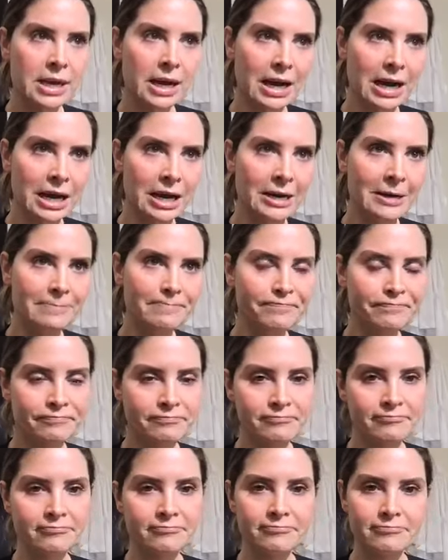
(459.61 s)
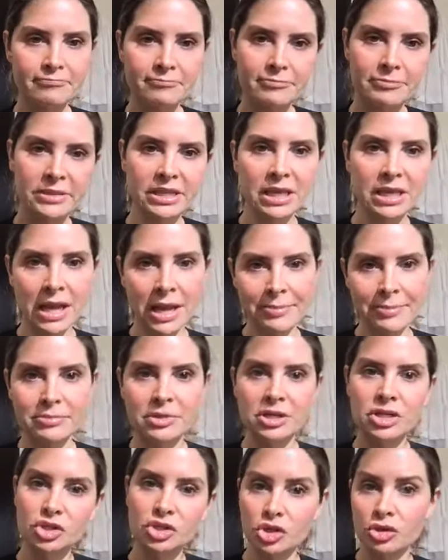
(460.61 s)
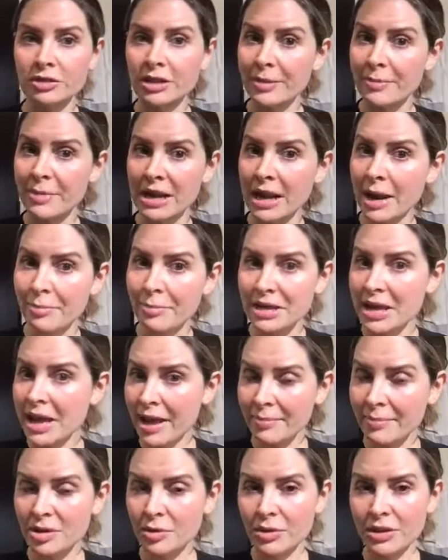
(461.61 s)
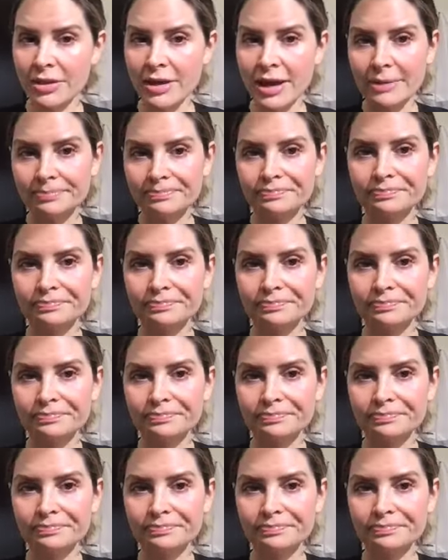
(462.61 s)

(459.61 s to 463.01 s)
I'm concerned they may not be happy with that.